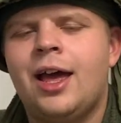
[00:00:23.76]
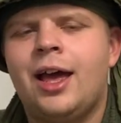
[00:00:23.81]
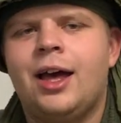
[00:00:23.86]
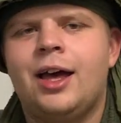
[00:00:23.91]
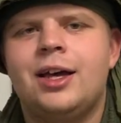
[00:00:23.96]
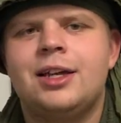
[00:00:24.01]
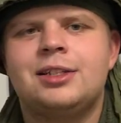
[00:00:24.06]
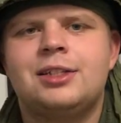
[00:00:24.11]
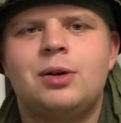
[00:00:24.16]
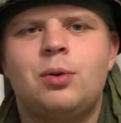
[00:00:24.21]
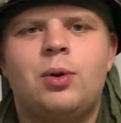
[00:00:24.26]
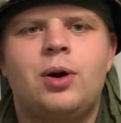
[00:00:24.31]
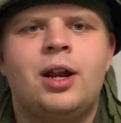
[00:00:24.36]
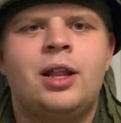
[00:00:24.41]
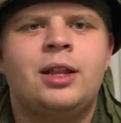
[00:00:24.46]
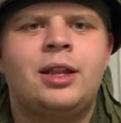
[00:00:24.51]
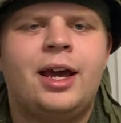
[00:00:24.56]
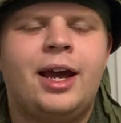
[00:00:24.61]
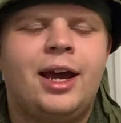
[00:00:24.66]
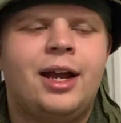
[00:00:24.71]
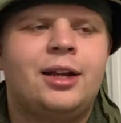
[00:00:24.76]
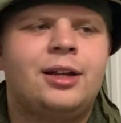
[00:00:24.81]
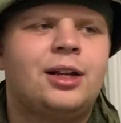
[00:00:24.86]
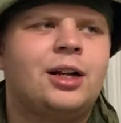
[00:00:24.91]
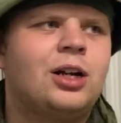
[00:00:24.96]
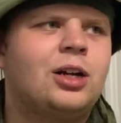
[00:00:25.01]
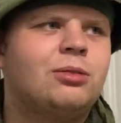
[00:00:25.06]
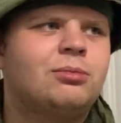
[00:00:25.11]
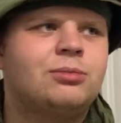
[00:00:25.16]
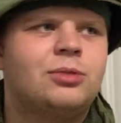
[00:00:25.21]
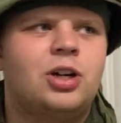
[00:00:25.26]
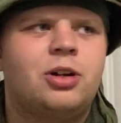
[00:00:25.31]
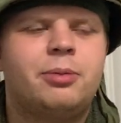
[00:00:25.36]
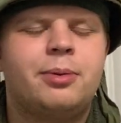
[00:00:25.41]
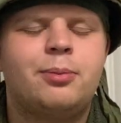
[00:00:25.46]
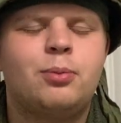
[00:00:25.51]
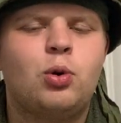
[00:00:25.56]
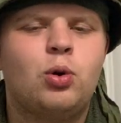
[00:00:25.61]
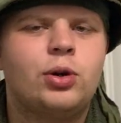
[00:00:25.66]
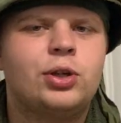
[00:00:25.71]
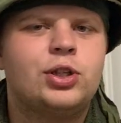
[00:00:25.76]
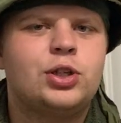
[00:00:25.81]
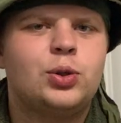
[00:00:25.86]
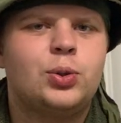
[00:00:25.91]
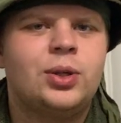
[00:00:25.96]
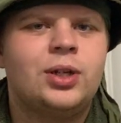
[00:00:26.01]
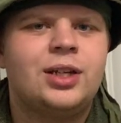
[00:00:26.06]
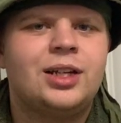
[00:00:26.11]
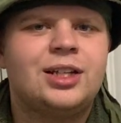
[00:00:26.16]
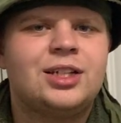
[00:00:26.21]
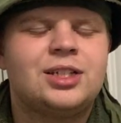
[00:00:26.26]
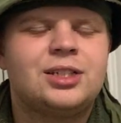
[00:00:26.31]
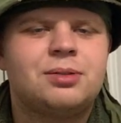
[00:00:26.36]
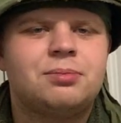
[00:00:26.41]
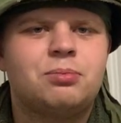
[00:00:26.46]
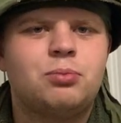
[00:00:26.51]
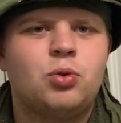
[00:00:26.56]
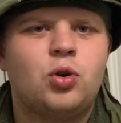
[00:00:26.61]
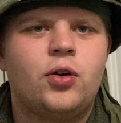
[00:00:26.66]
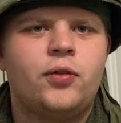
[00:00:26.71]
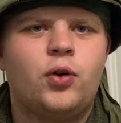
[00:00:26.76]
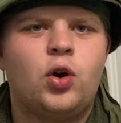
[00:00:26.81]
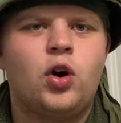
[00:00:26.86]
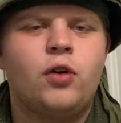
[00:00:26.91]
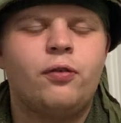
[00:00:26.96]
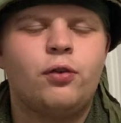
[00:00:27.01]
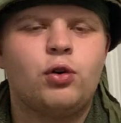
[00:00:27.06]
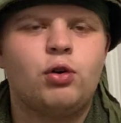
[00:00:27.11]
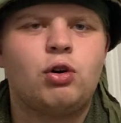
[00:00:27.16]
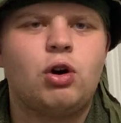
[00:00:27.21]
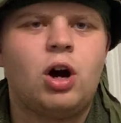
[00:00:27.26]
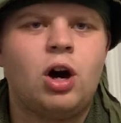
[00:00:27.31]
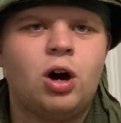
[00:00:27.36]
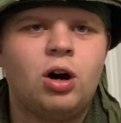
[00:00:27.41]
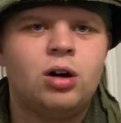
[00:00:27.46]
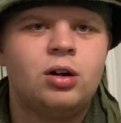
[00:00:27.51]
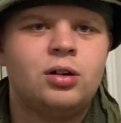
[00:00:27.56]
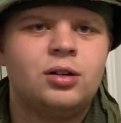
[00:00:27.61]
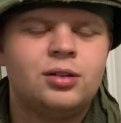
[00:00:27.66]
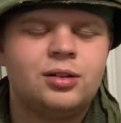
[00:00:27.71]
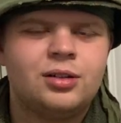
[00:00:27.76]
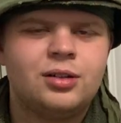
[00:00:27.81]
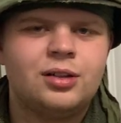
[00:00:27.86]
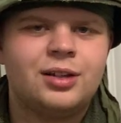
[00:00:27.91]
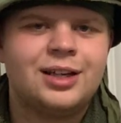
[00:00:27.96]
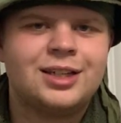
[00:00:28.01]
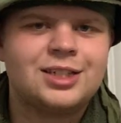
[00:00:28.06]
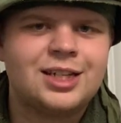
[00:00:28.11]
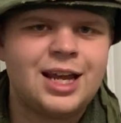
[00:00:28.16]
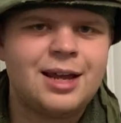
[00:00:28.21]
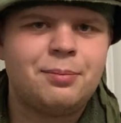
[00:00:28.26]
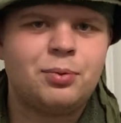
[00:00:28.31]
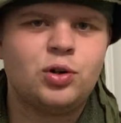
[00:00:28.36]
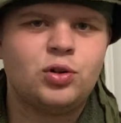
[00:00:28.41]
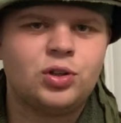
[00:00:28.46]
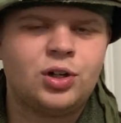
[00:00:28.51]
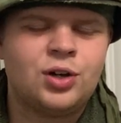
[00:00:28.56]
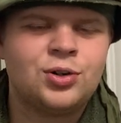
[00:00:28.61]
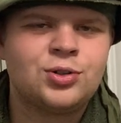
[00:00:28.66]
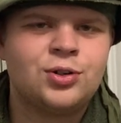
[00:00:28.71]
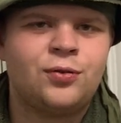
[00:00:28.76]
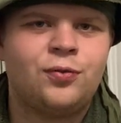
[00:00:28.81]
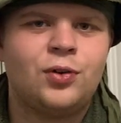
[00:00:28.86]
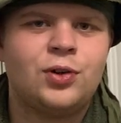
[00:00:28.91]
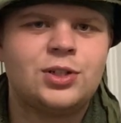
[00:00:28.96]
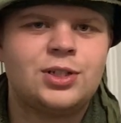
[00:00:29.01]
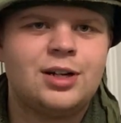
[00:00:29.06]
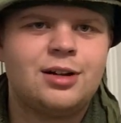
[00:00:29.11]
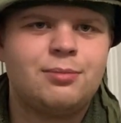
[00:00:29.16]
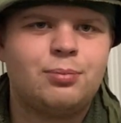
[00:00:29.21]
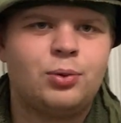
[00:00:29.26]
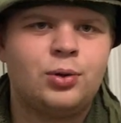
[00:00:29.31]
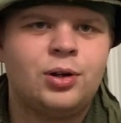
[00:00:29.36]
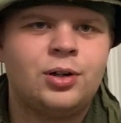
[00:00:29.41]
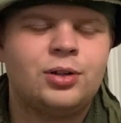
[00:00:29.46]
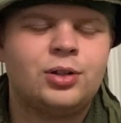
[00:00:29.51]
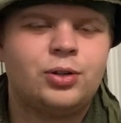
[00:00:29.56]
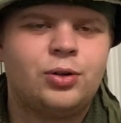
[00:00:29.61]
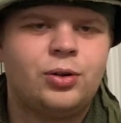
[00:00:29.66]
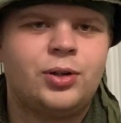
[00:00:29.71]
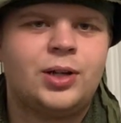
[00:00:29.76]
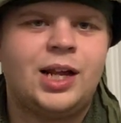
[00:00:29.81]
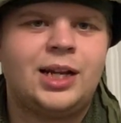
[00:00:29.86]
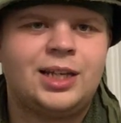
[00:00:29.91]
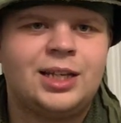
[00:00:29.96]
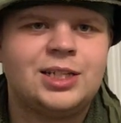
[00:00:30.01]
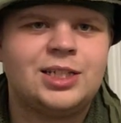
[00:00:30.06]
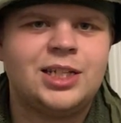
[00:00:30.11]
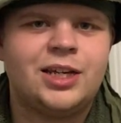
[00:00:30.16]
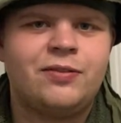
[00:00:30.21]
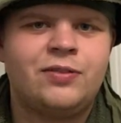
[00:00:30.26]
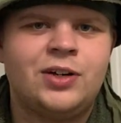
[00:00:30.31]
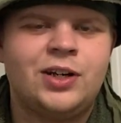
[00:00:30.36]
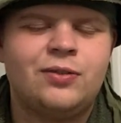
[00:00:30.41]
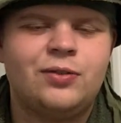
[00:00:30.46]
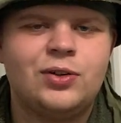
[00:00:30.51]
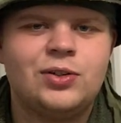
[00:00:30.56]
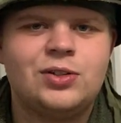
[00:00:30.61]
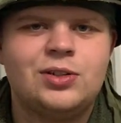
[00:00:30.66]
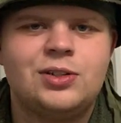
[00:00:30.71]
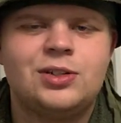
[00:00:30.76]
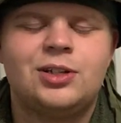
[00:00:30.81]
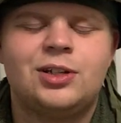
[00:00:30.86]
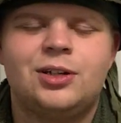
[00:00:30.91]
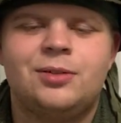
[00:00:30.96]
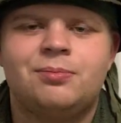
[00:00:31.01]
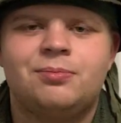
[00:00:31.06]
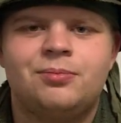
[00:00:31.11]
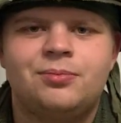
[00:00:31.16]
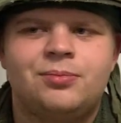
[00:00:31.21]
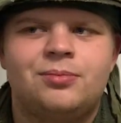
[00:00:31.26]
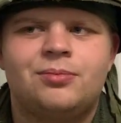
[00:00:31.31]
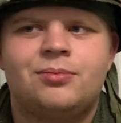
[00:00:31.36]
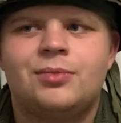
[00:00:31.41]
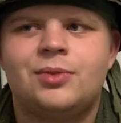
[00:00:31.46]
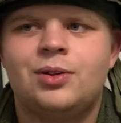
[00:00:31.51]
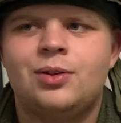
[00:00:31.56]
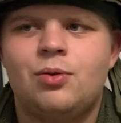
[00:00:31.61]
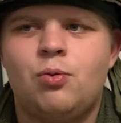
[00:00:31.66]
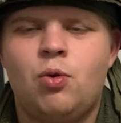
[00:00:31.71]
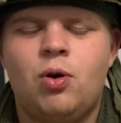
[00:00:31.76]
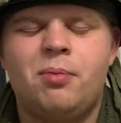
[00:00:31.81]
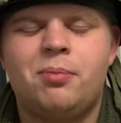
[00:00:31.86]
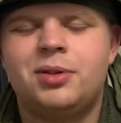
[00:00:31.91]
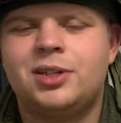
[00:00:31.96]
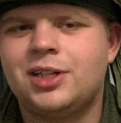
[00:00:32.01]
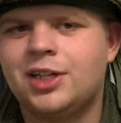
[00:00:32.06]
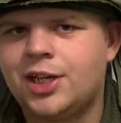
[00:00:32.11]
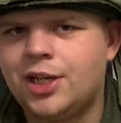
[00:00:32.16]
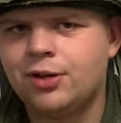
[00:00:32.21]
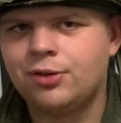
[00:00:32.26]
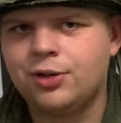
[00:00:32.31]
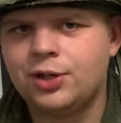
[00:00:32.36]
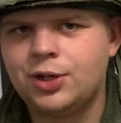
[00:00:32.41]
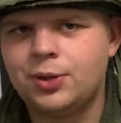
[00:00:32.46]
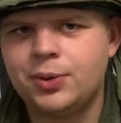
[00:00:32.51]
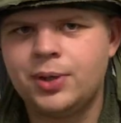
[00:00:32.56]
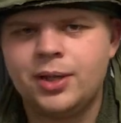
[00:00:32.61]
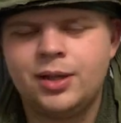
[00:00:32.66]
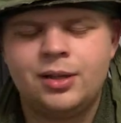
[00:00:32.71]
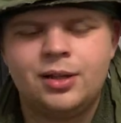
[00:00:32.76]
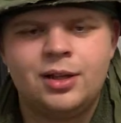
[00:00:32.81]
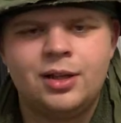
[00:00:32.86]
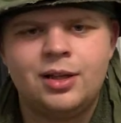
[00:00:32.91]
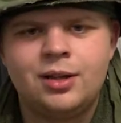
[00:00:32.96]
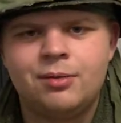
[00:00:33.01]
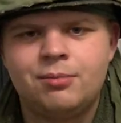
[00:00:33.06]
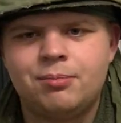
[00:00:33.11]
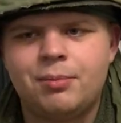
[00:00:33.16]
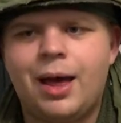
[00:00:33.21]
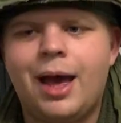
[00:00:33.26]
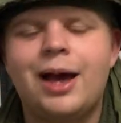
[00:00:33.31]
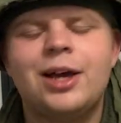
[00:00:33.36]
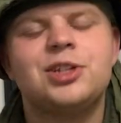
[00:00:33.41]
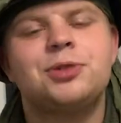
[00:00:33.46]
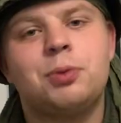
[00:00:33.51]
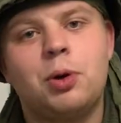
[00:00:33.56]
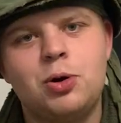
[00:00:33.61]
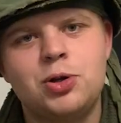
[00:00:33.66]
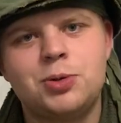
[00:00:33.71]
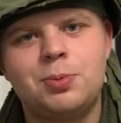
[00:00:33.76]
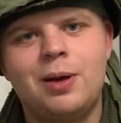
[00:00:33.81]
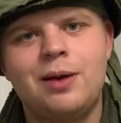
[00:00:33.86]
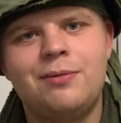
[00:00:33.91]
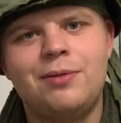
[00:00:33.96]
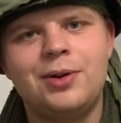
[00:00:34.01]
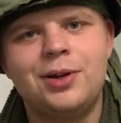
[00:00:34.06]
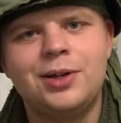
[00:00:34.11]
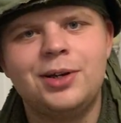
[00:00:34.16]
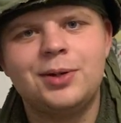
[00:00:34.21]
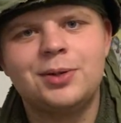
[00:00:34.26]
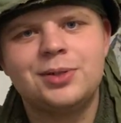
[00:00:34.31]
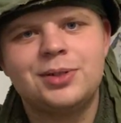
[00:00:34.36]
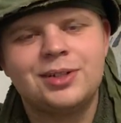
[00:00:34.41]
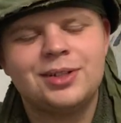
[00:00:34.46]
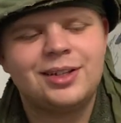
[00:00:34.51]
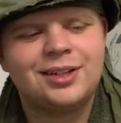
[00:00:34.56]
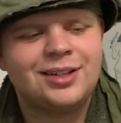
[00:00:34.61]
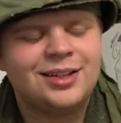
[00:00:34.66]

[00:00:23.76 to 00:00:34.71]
As I wanted to add, a little bit more to it. It's more of an overall example of the 101st Airborne during 1970 versus one particular unit, as most of my videos.